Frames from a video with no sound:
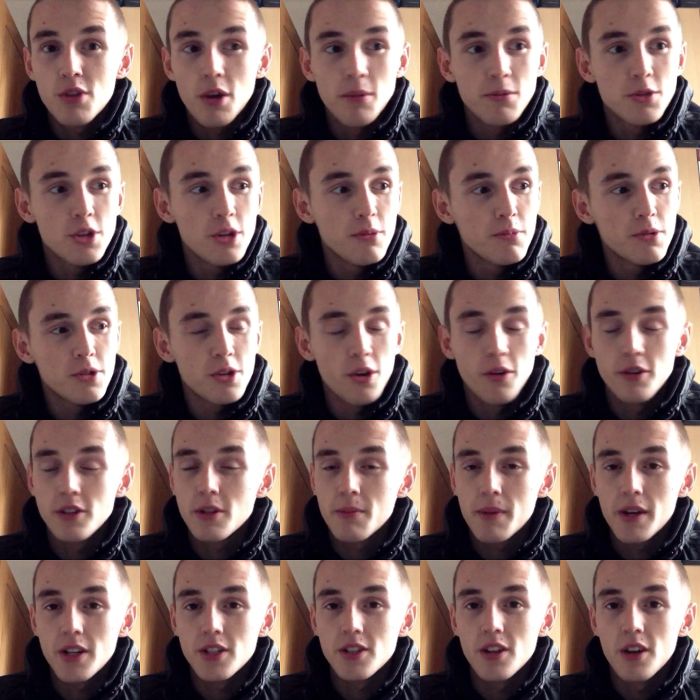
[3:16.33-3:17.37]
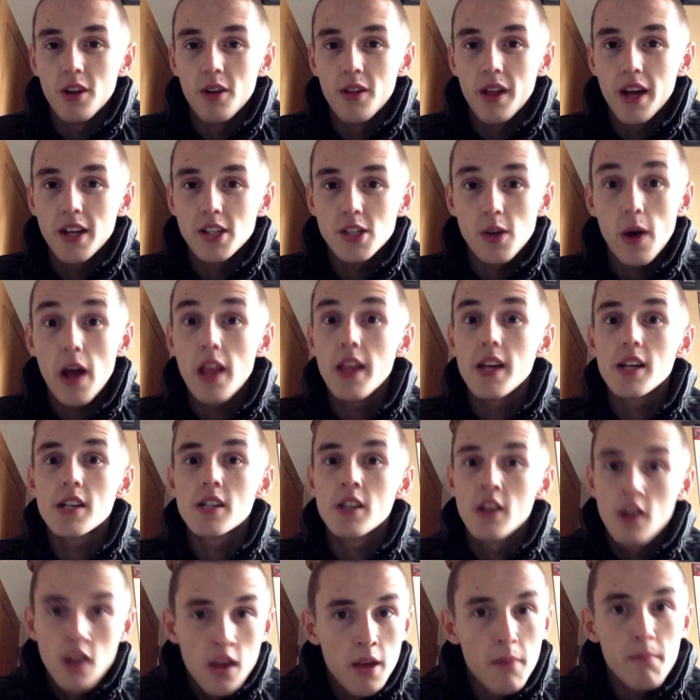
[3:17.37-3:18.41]
So I'm super stoked I managed to do that. So
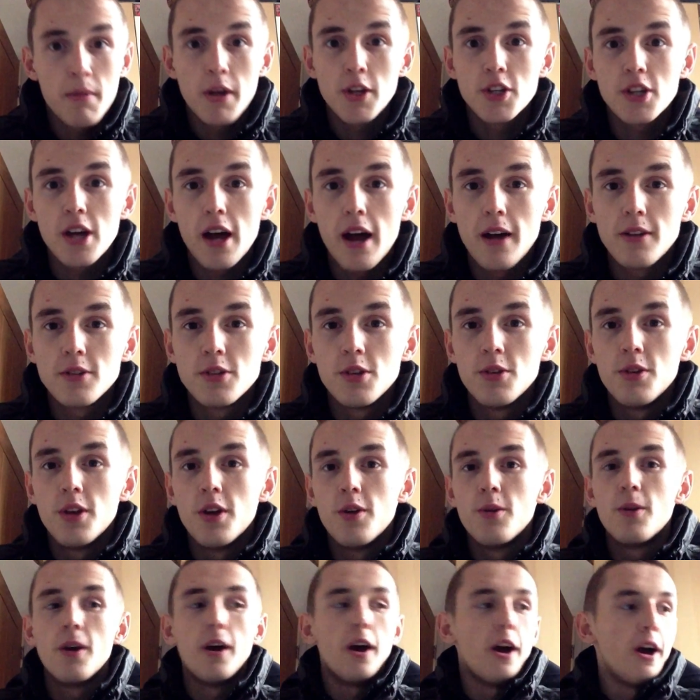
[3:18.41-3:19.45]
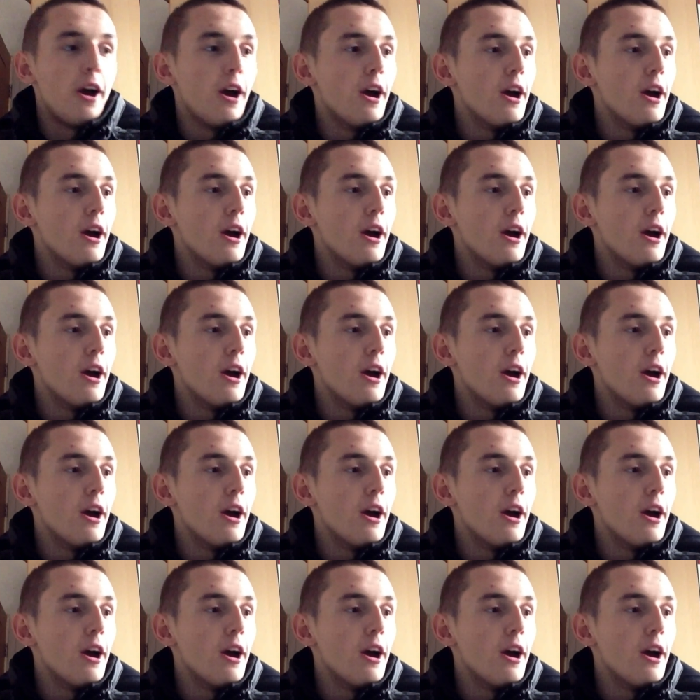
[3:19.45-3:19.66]
Alex, big shout out to you, dude.